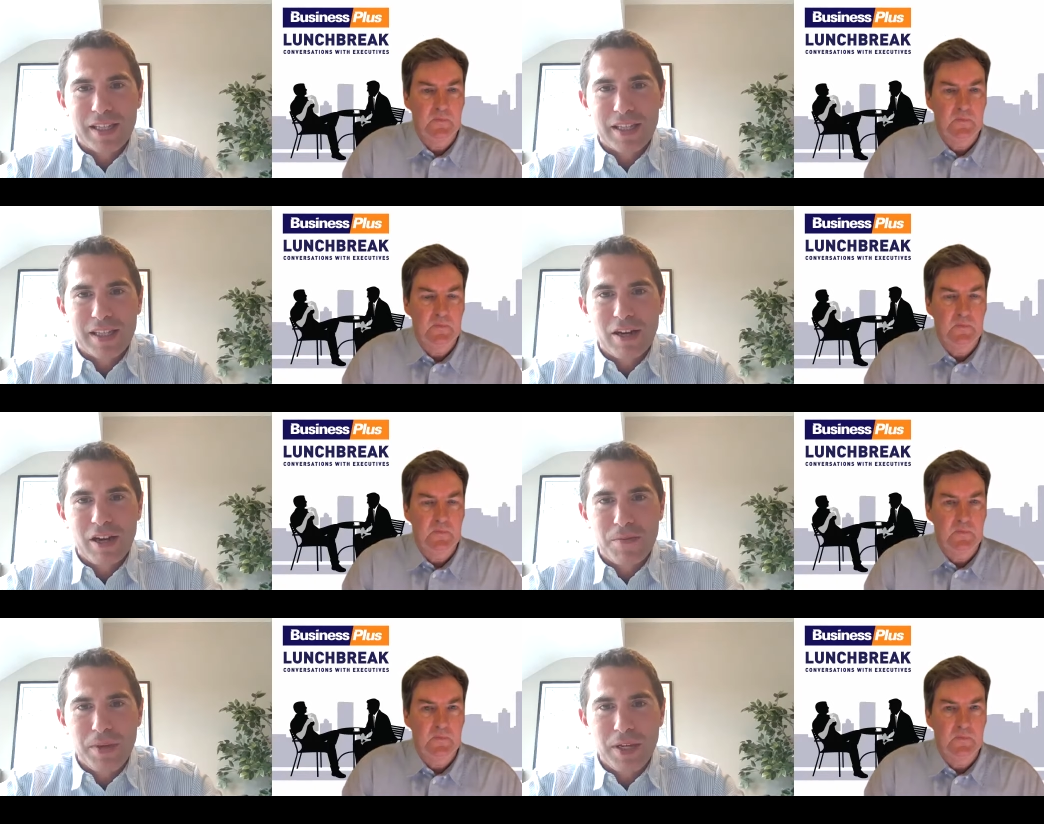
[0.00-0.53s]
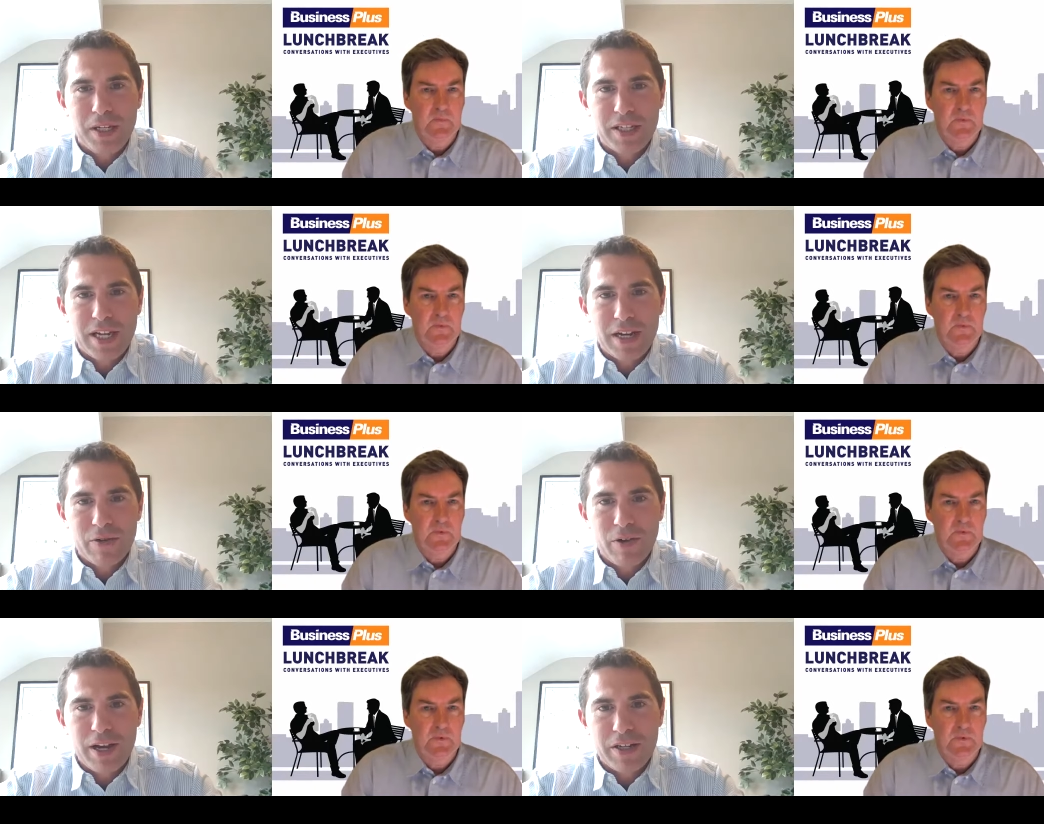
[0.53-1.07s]
Speaker 1: that the IP
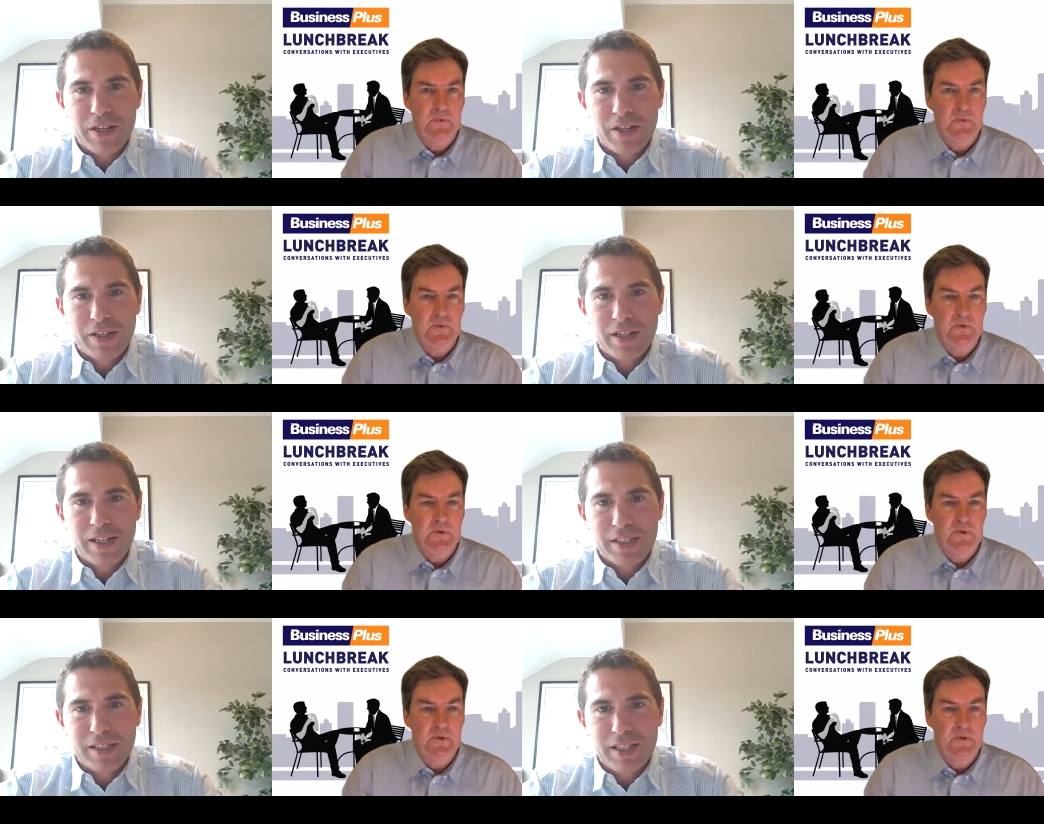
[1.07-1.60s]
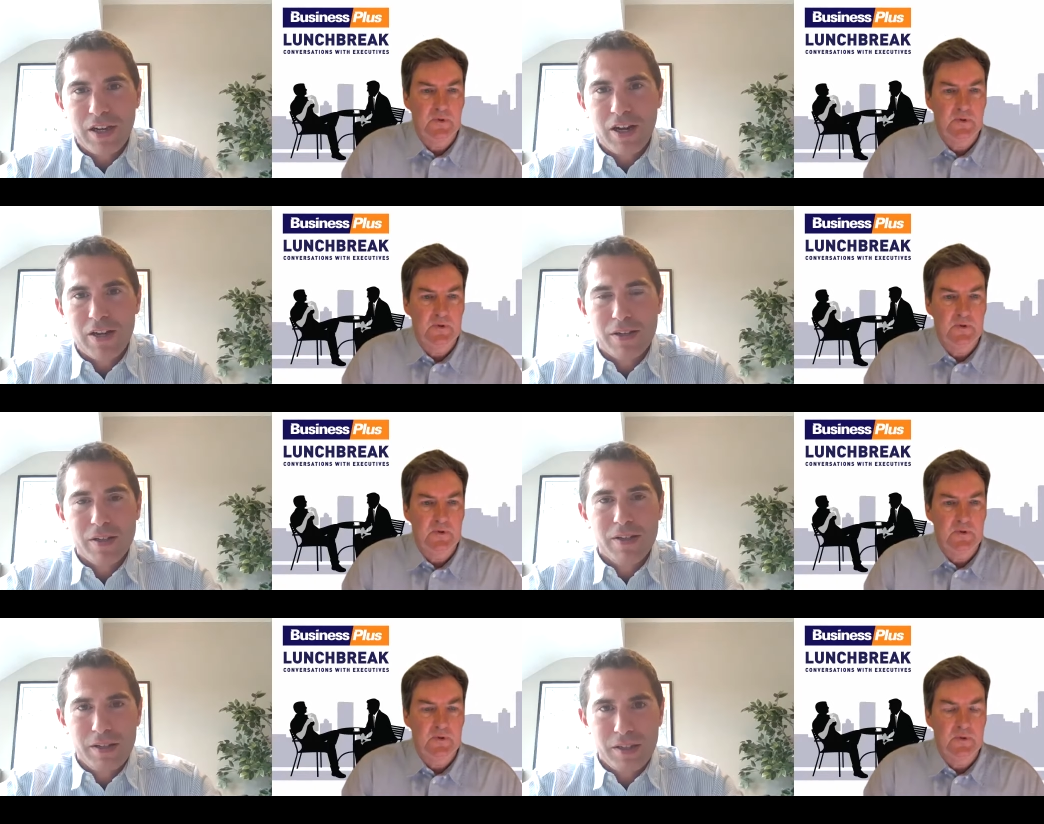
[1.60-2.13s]
generated is
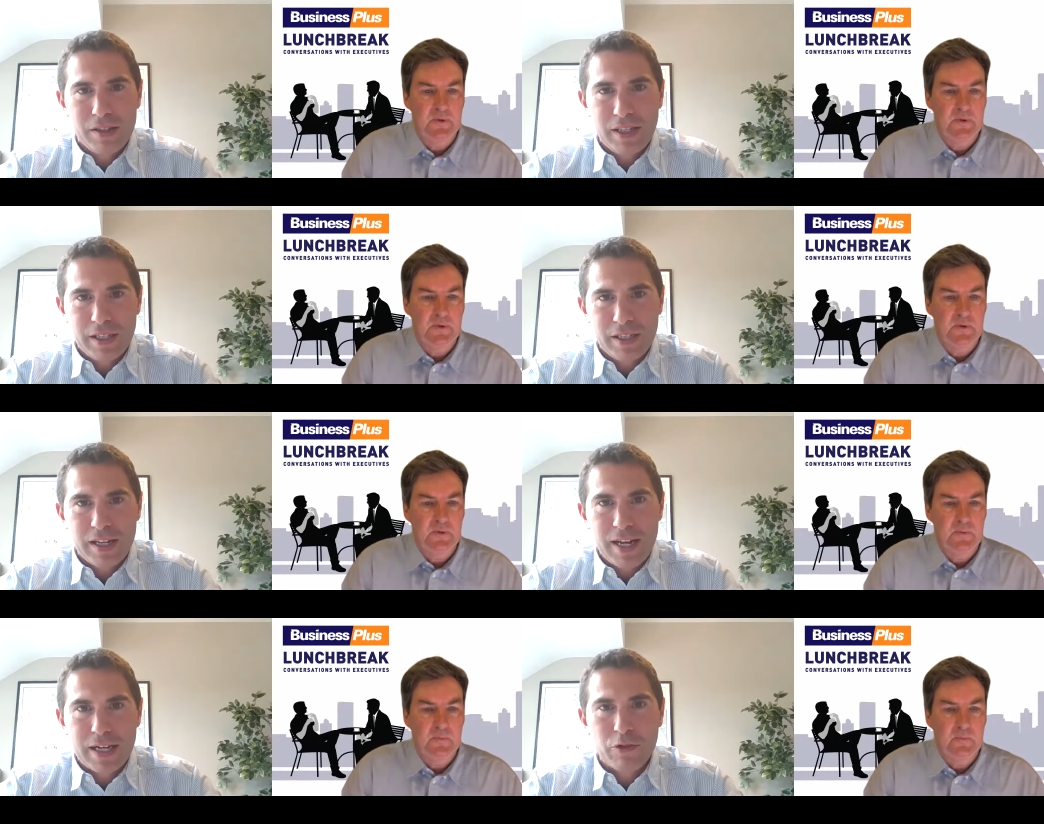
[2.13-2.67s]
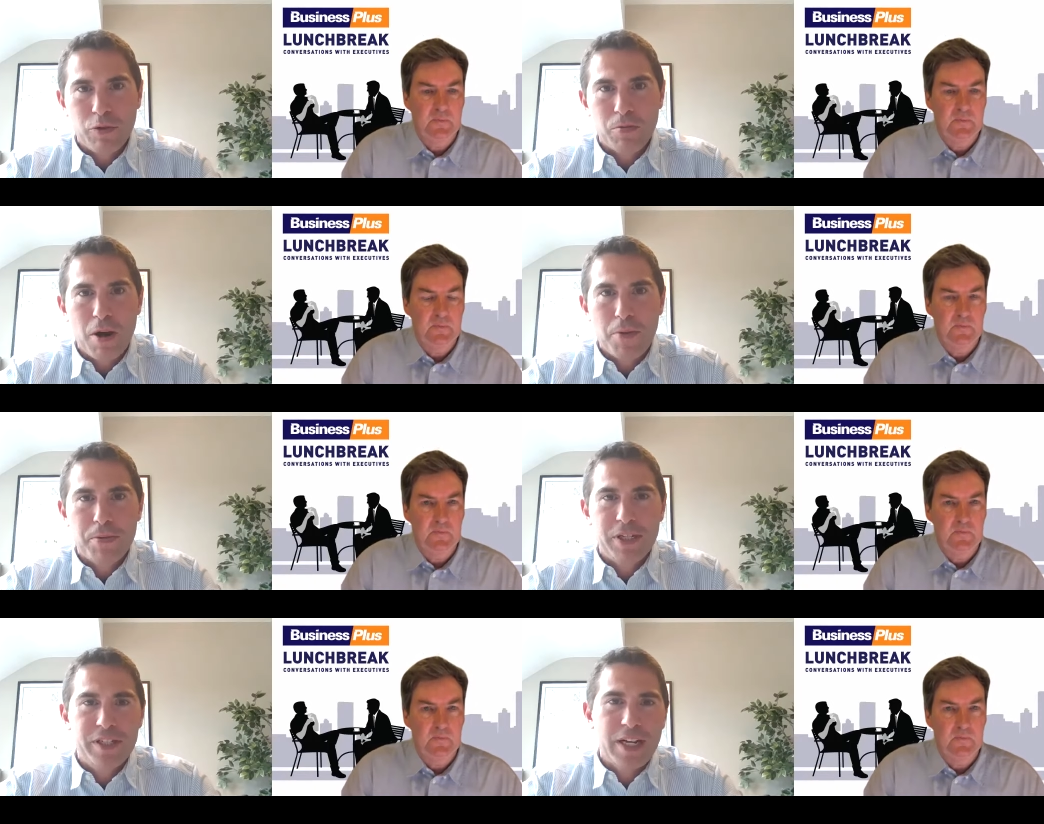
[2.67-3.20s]
the, the intellectual
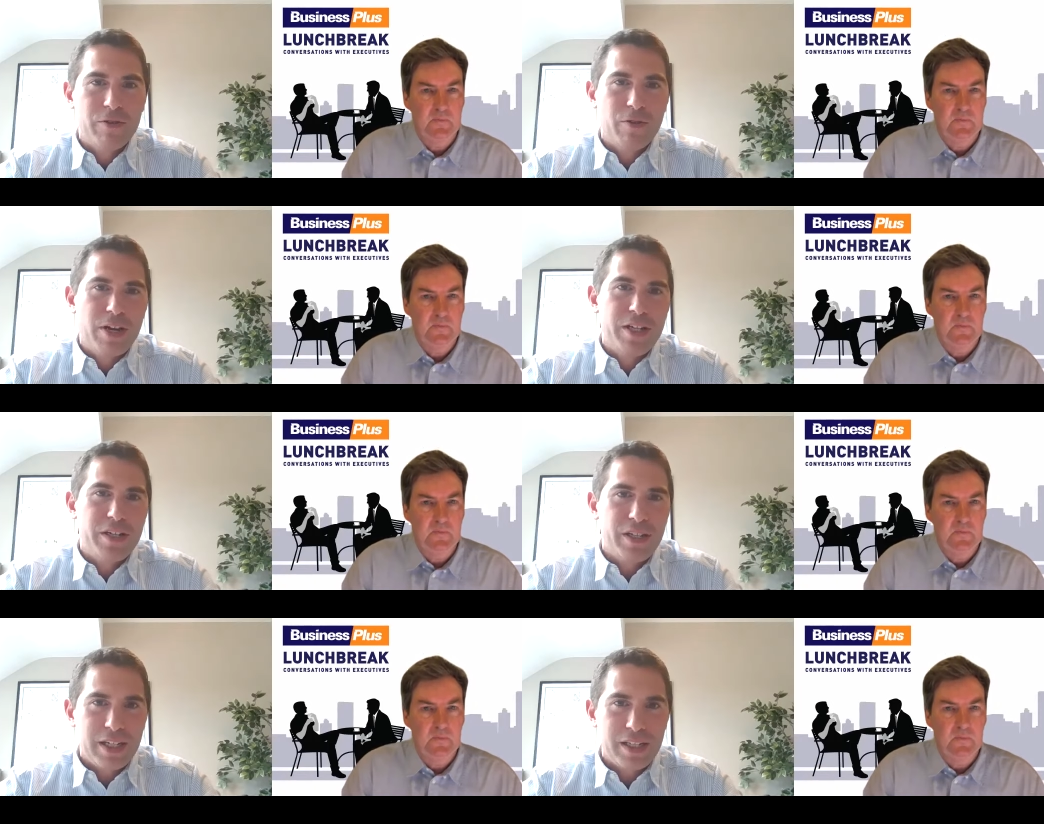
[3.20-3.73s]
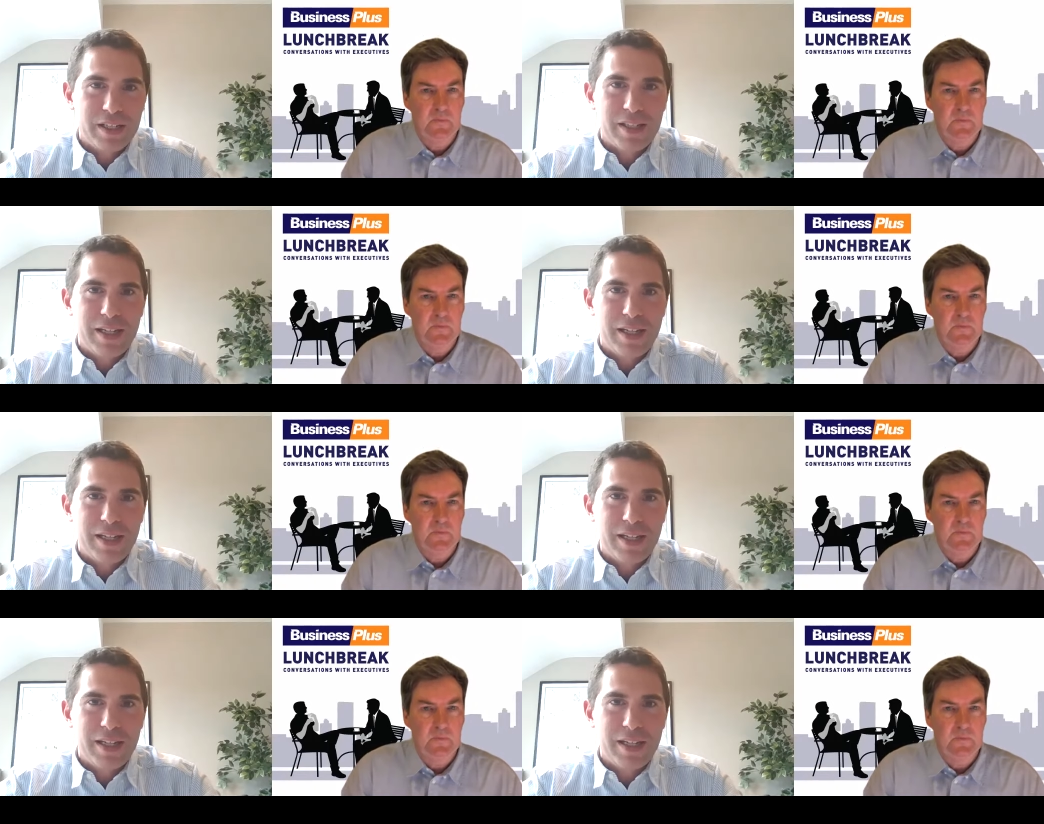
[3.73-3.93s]
property generated is,